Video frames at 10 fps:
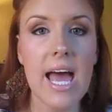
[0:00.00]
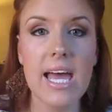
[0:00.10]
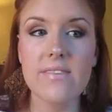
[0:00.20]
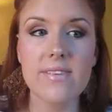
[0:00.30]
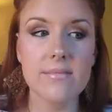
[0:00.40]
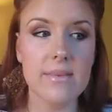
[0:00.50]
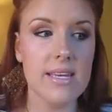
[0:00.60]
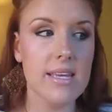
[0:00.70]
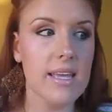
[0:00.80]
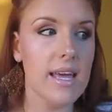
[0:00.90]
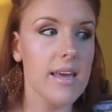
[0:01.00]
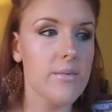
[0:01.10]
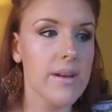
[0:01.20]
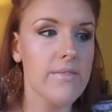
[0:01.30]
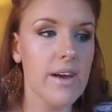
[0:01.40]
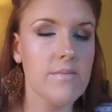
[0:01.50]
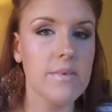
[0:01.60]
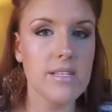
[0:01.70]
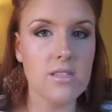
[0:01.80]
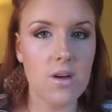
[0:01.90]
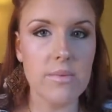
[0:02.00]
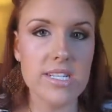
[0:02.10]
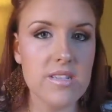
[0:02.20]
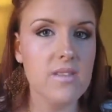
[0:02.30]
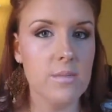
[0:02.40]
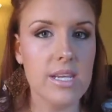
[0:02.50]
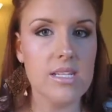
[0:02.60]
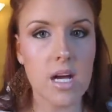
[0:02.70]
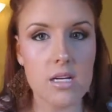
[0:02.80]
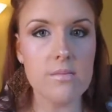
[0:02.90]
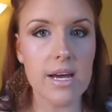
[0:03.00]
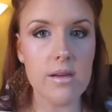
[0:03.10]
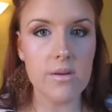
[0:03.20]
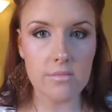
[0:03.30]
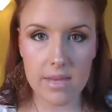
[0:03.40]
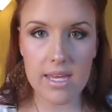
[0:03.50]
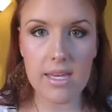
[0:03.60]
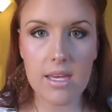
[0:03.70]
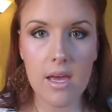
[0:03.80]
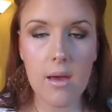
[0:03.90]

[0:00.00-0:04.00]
And for me, it would have helped me so much if somebody talked about it with me,